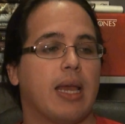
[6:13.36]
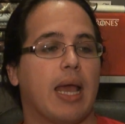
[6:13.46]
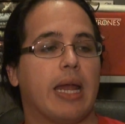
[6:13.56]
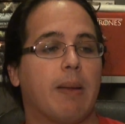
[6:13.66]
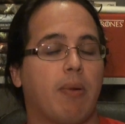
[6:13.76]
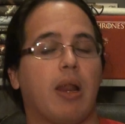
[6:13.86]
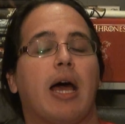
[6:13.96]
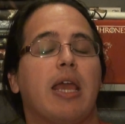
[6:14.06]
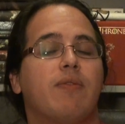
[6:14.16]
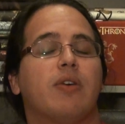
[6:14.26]
and
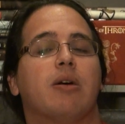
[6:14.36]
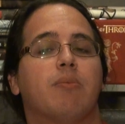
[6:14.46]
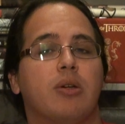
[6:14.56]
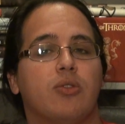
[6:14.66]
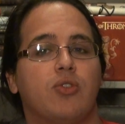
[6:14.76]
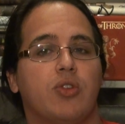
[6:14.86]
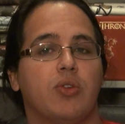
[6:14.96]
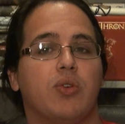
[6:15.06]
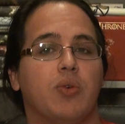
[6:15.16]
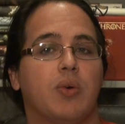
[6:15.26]
apply them
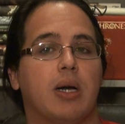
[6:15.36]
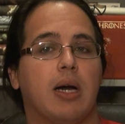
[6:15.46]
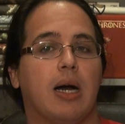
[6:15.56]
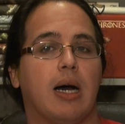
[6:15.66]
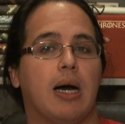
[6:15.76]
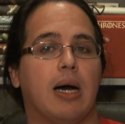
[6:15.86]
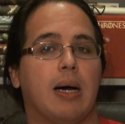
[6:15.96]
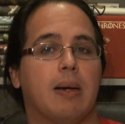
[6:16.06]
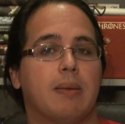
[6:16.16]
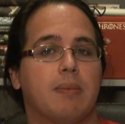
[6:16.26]
to,
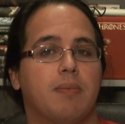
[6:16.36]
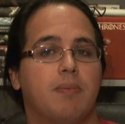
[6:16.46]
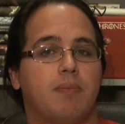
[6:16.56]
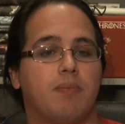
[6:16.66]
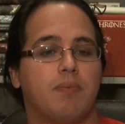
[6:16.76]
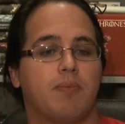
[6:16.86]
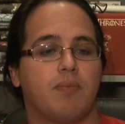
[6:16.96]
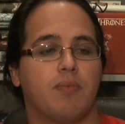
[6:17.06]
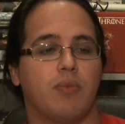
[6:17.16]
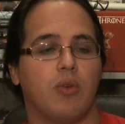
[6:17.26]

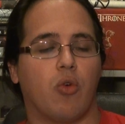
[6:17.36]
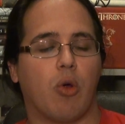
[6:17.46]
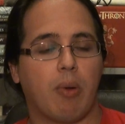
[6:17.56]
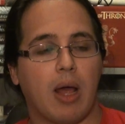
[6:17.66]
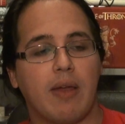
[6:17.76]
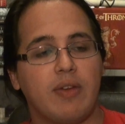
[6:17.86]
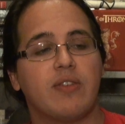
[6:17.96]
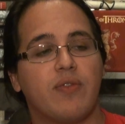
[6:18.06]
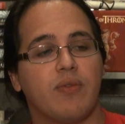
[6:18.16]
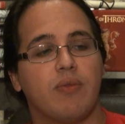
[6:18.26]
or apply
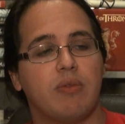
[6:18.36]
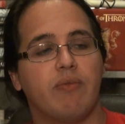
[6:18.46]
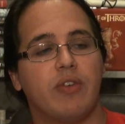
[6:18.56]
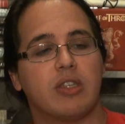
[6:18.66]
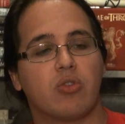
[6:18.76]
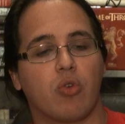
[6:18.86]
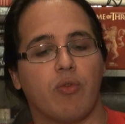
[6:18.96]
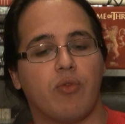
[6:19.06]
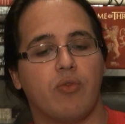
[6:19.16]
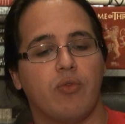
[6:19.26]
this sort
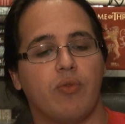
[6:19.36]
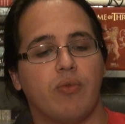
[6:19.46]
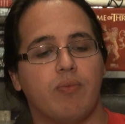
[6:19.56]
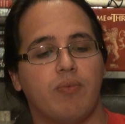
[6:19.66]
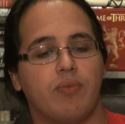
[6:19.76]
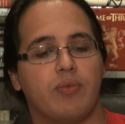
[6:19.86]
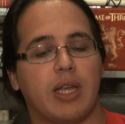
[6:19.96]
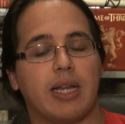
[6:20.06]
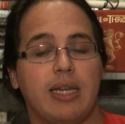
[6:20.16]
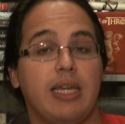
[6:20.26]
of
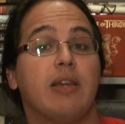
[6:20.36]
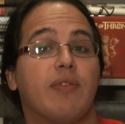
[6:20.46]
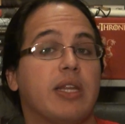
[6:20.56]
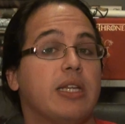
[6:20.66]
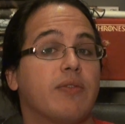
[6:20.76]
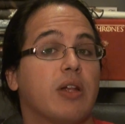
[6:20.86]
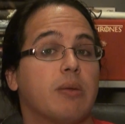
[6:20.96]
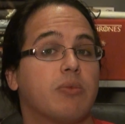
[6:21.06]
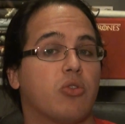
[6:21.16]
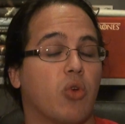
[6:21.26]
technique that he
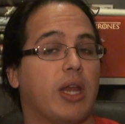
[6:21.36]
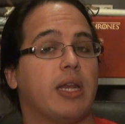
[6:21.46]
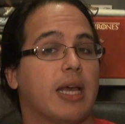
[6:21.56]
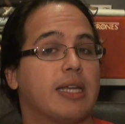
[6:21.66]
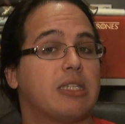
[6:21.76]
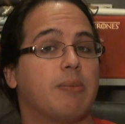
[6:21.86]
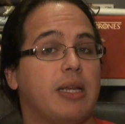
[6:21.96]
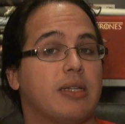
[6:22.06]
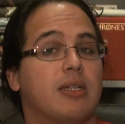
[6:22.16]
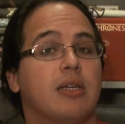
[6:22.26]
developed to try and
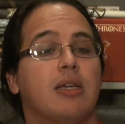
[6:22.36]
estimate